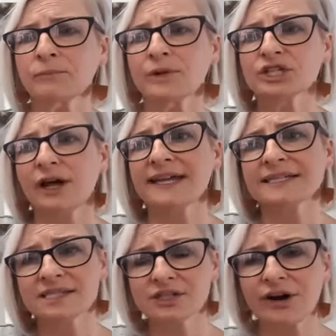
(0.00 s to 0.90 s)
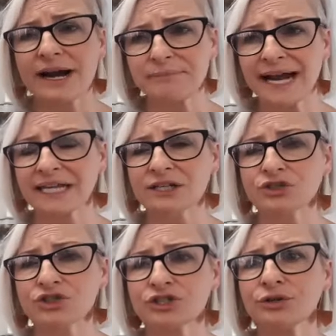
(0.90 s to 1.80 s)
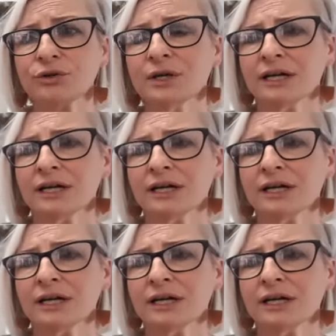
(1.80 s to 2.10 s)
which I then scrape back into